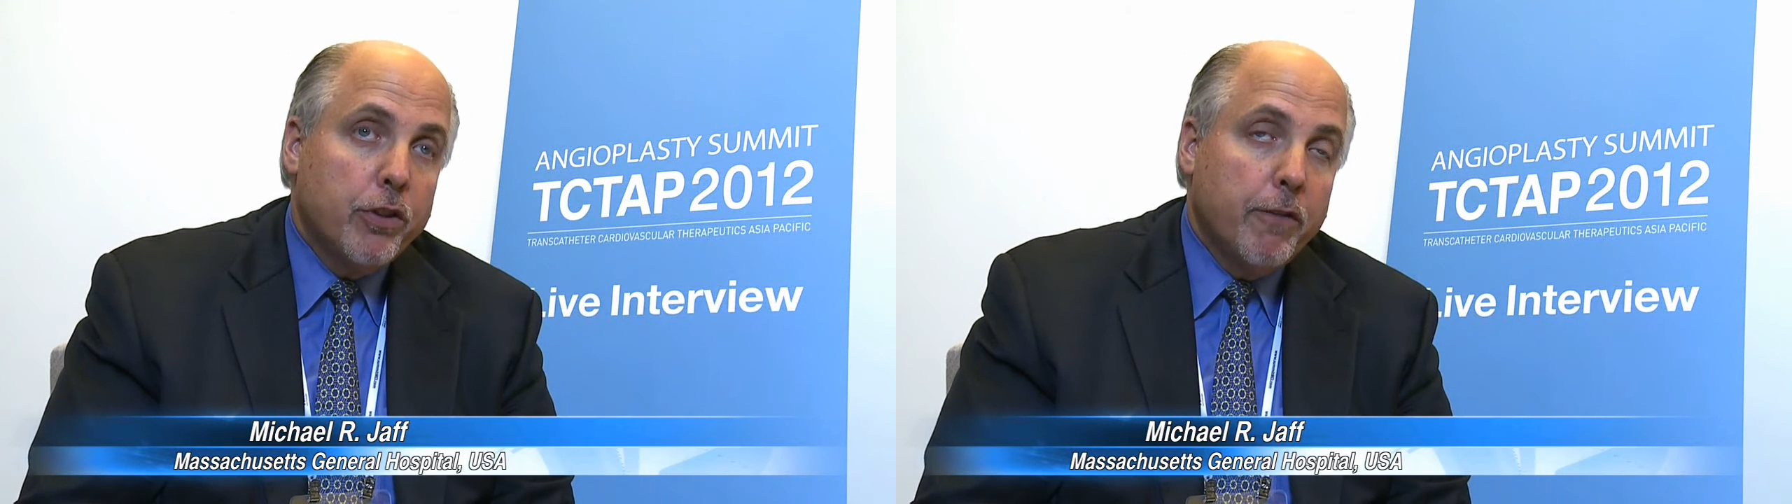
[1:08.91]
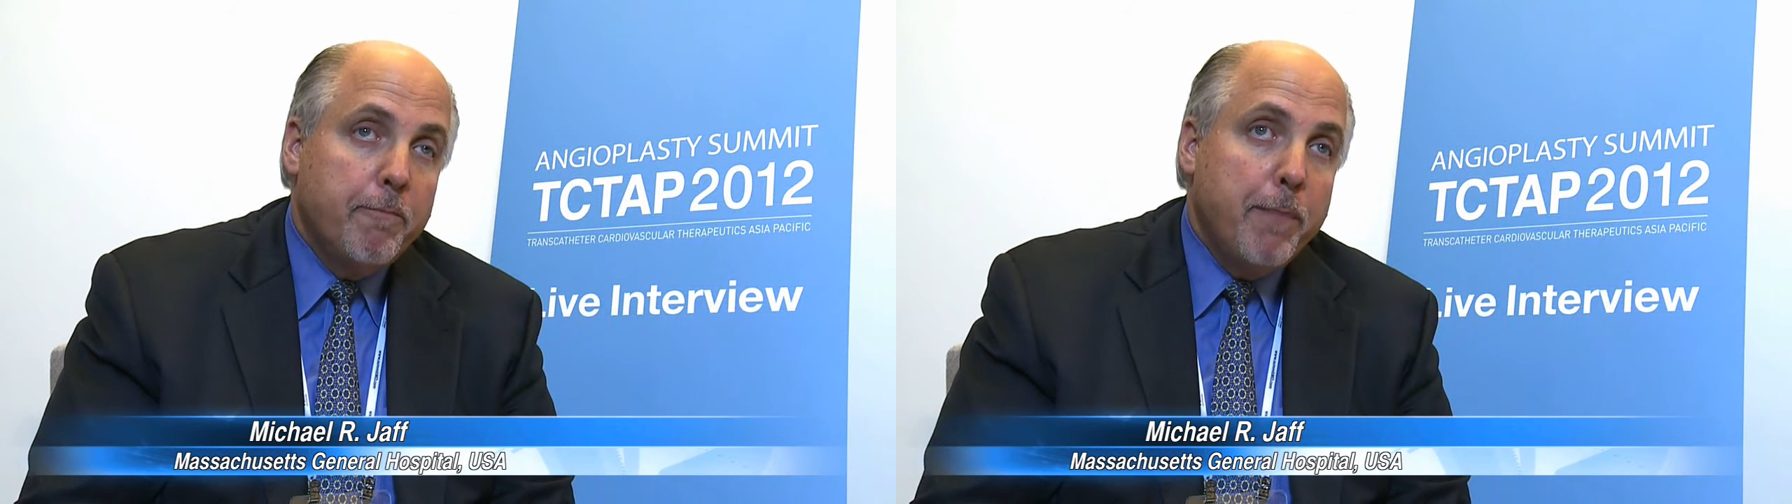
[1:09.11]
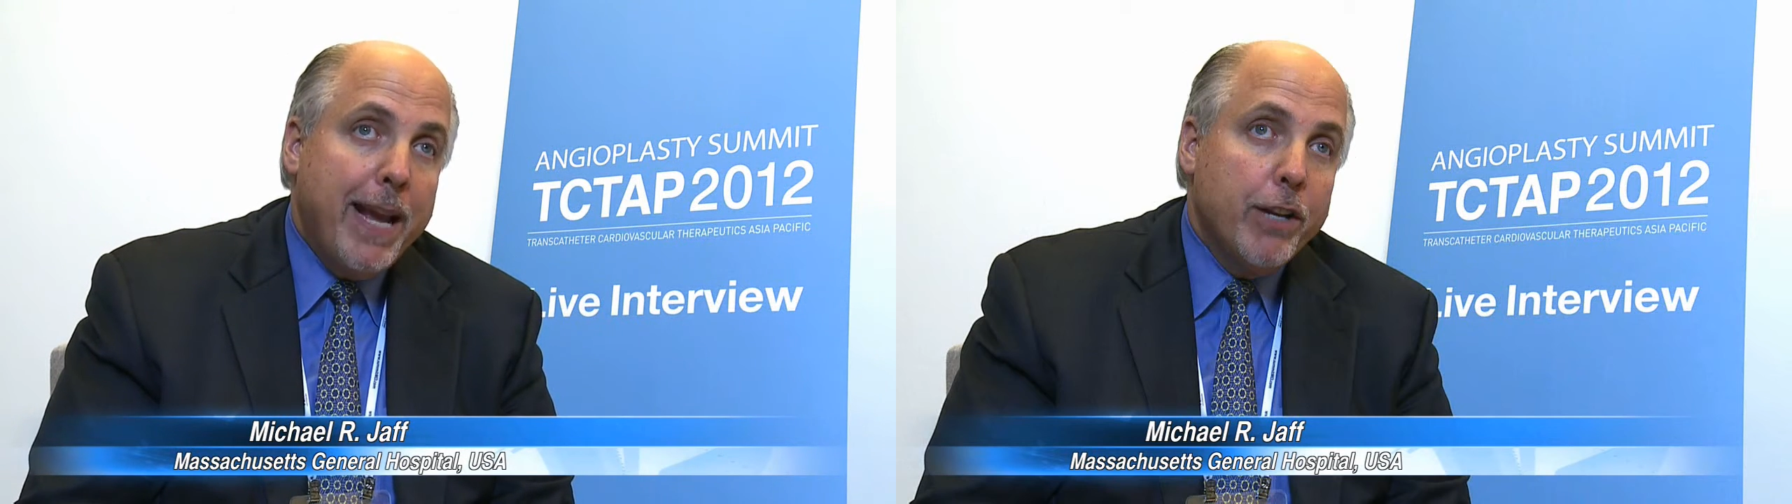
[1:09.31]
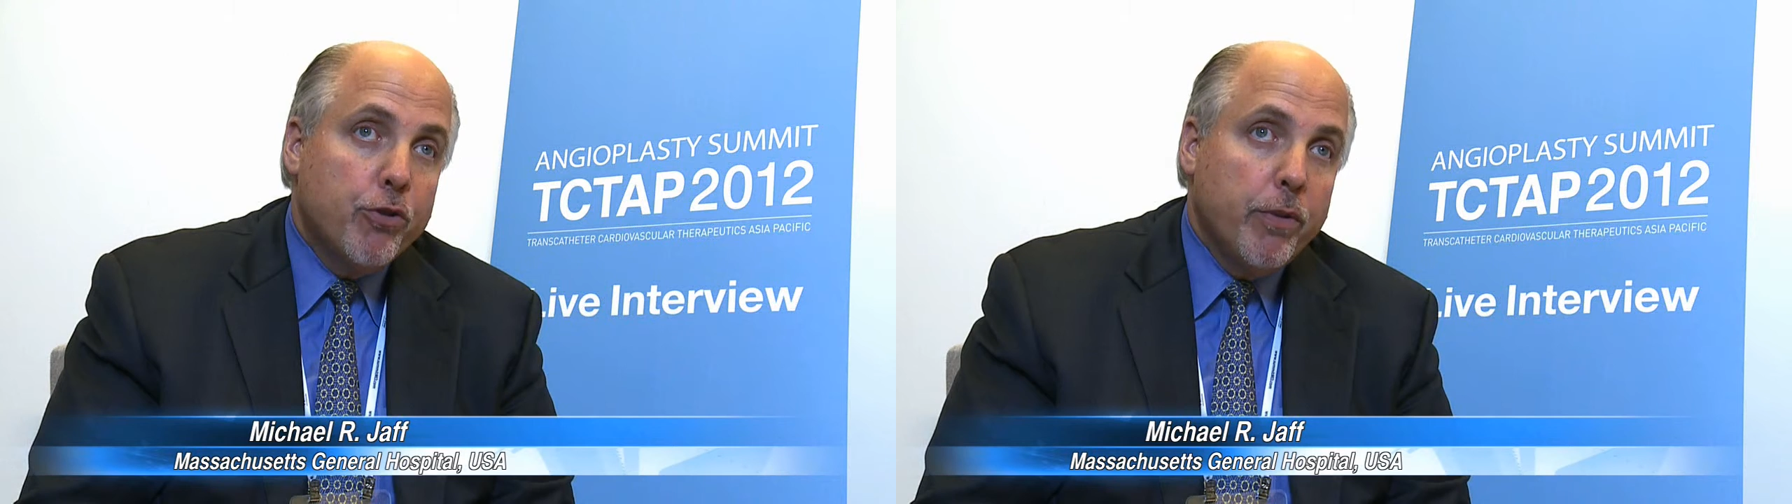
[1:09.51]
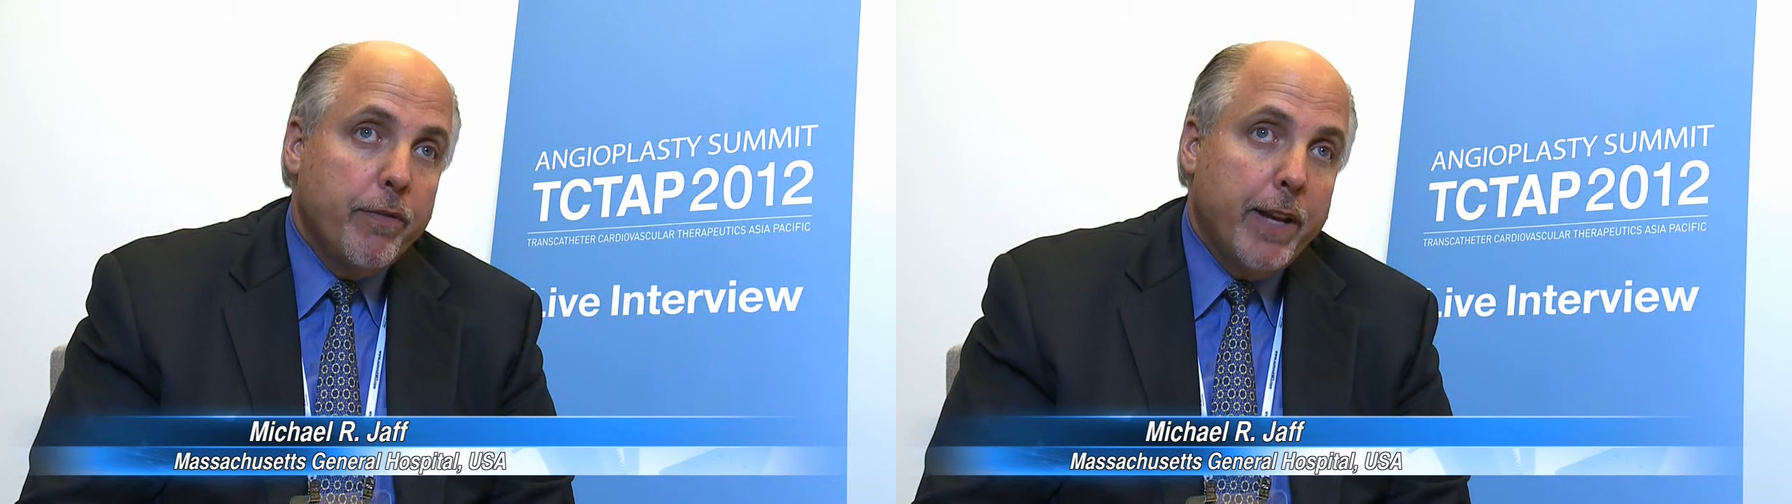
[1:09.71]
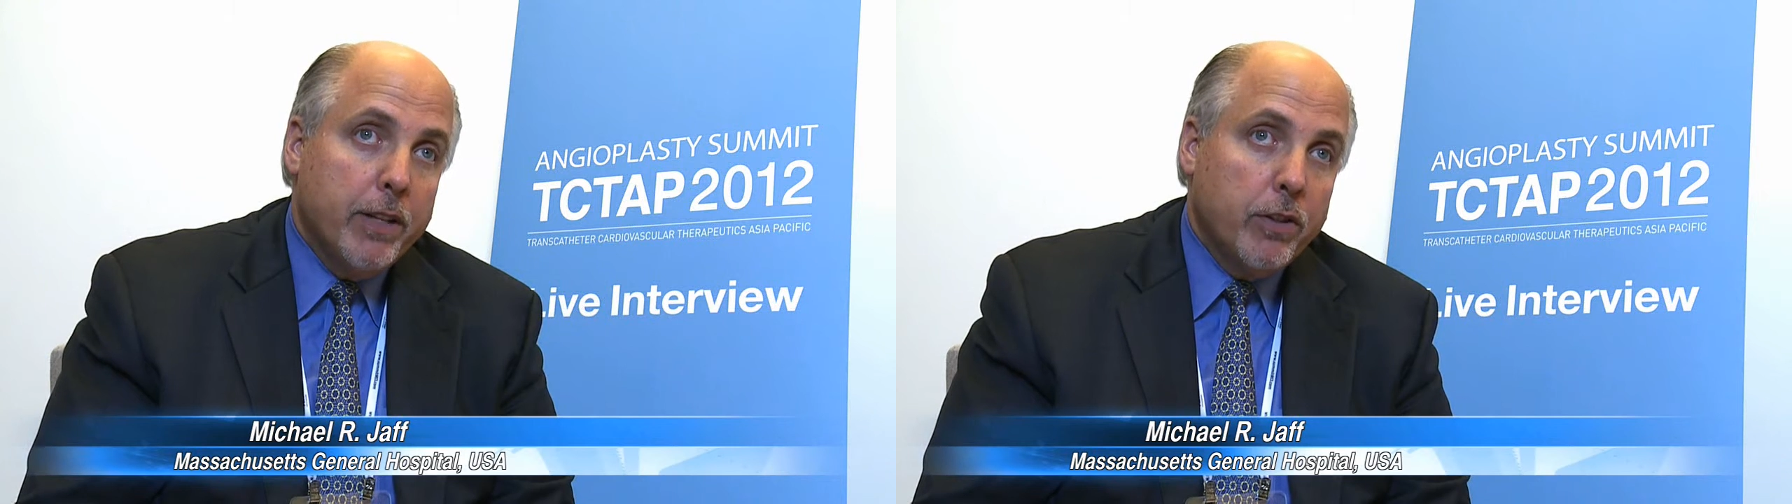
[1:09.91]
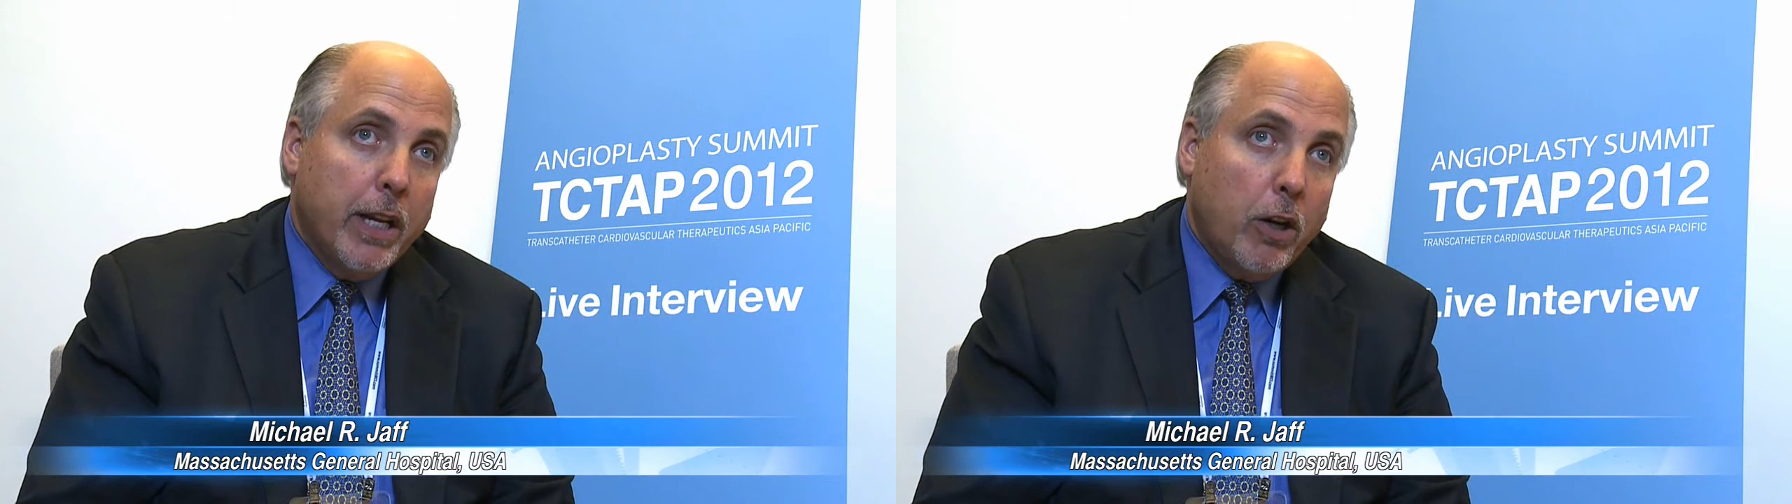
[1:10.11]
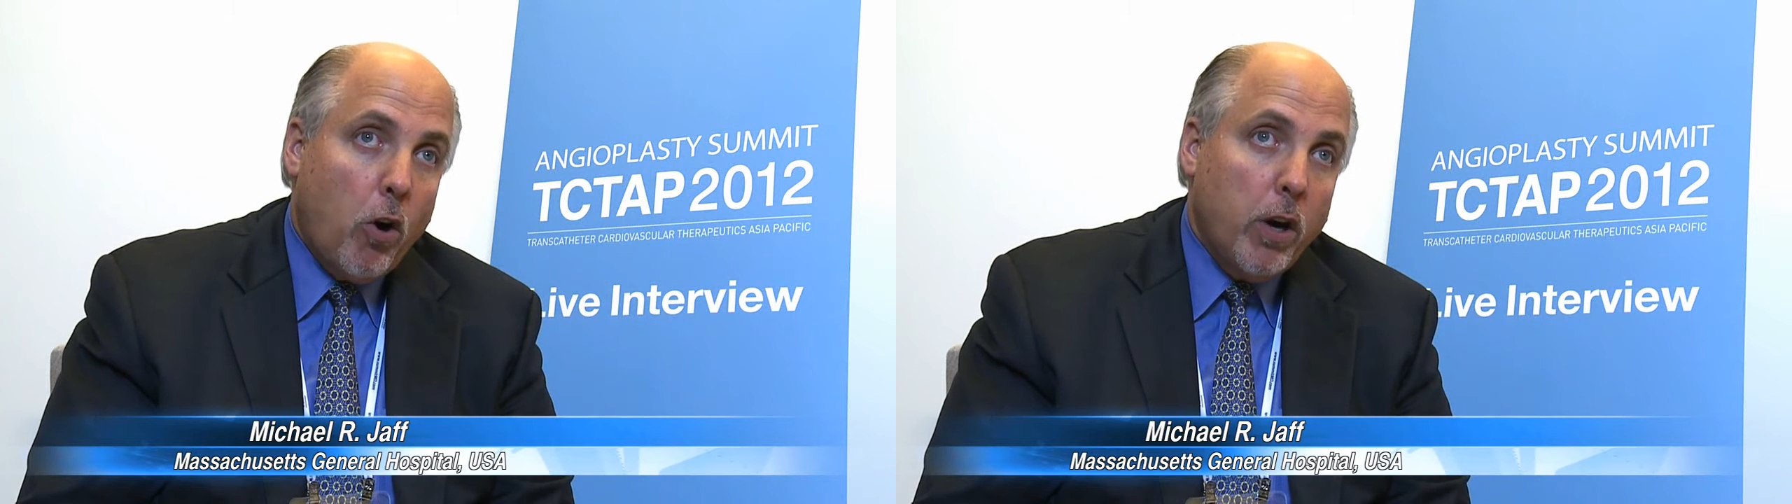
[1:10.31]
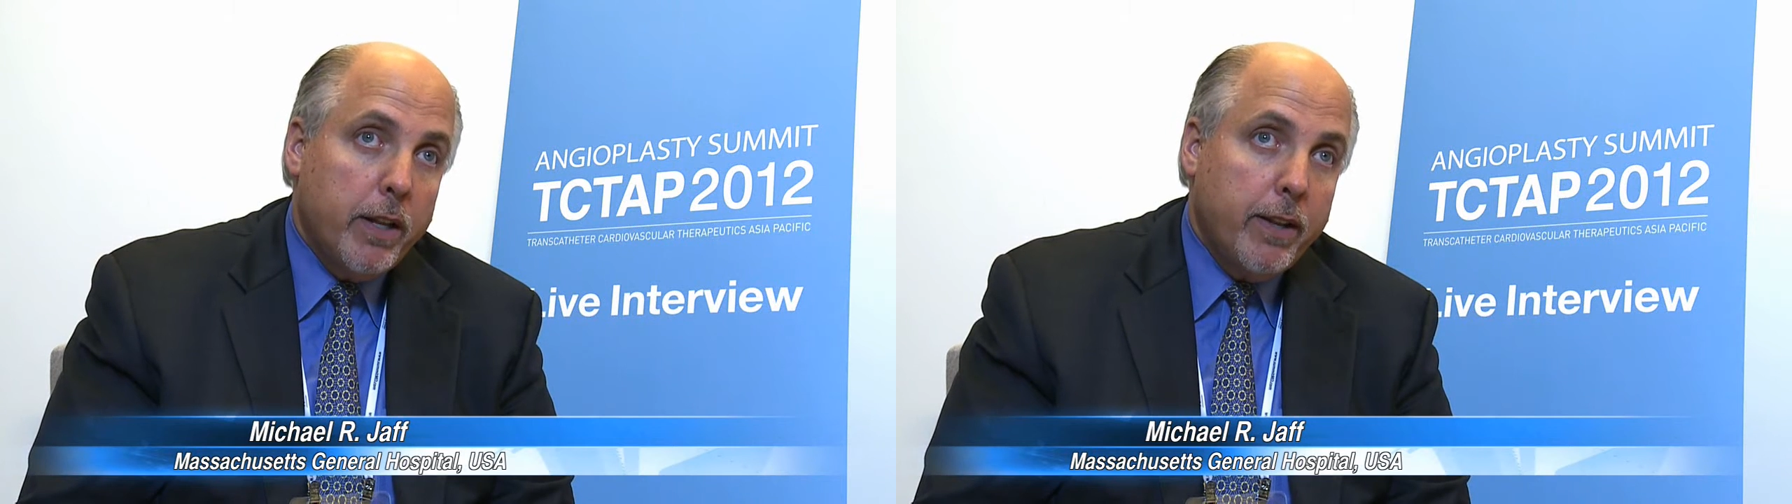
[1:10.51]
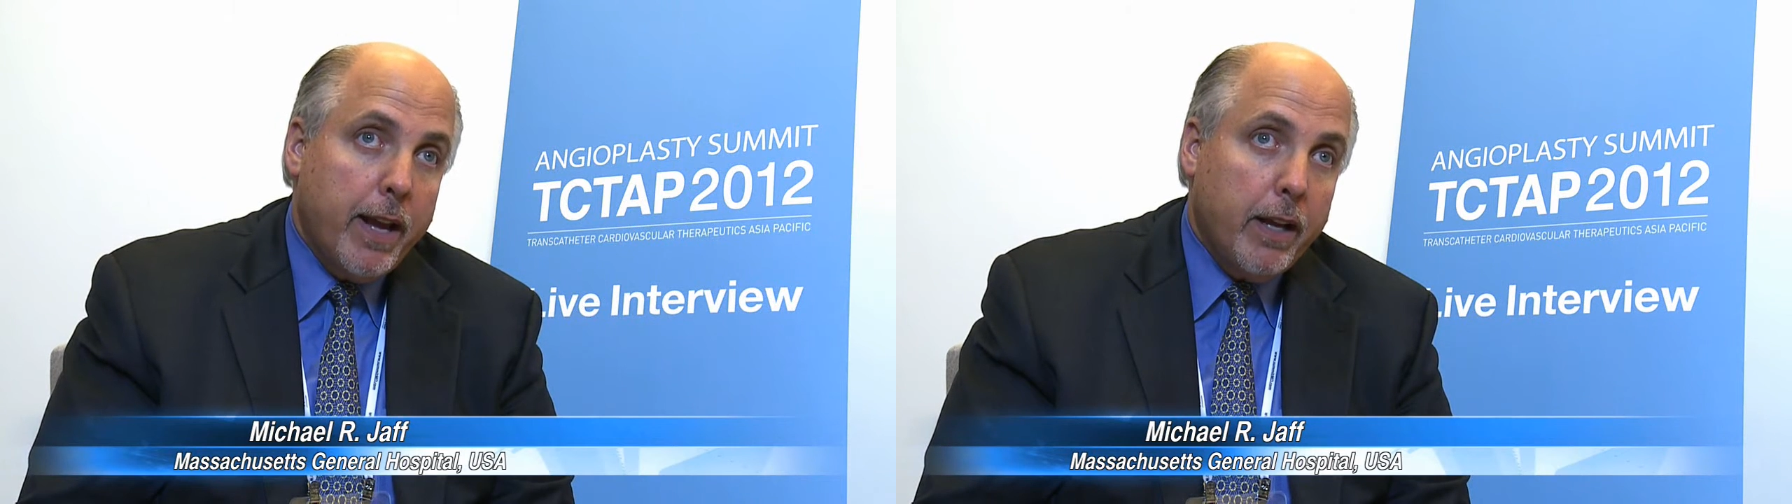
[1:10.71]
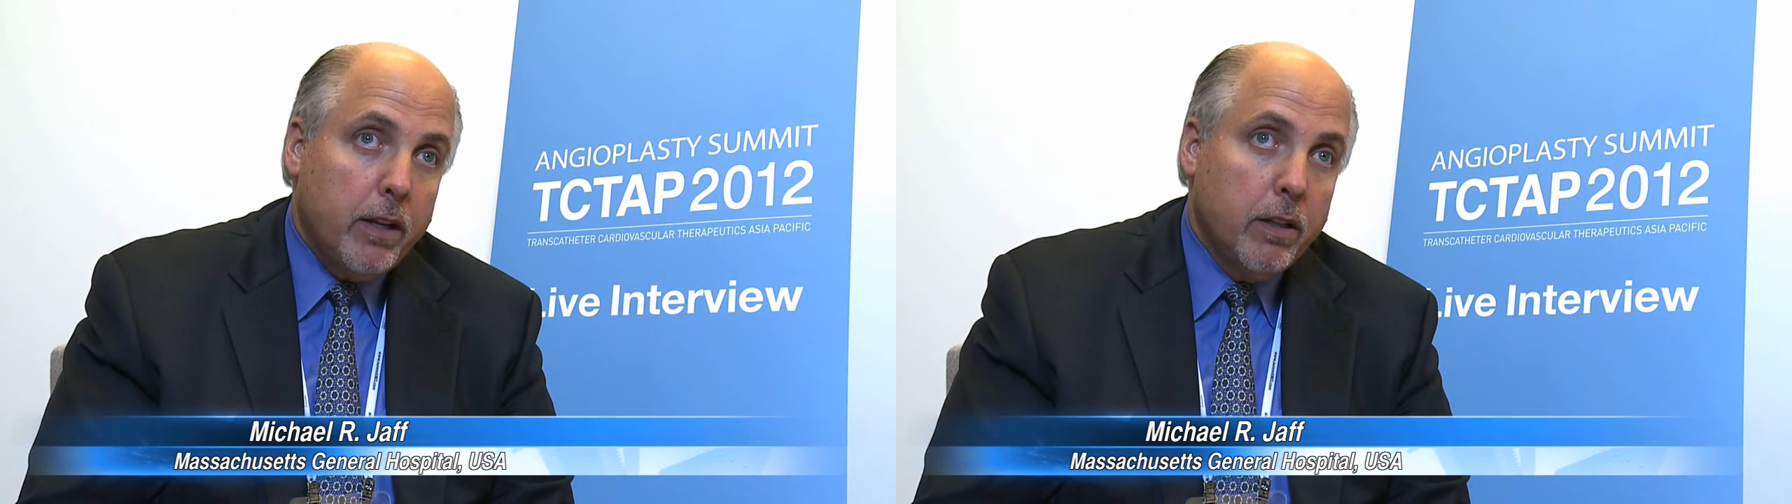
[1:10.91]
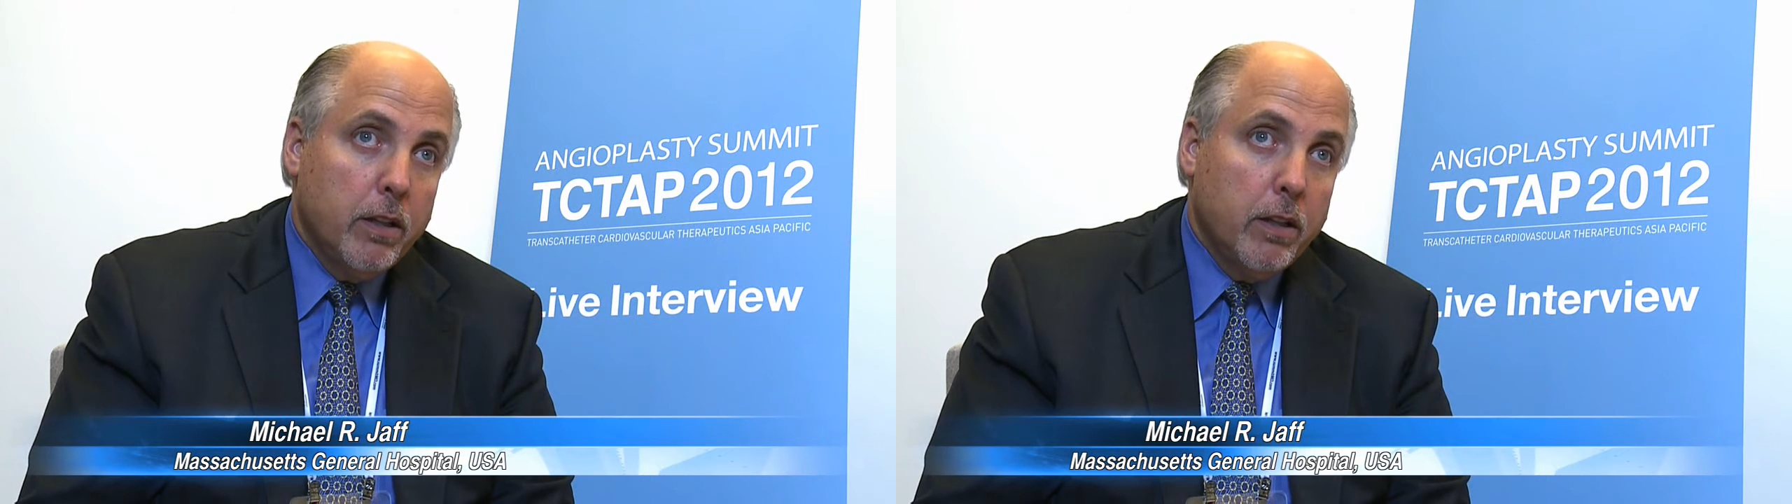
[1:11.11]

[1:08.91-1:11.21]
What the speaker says: of major events like heart attack,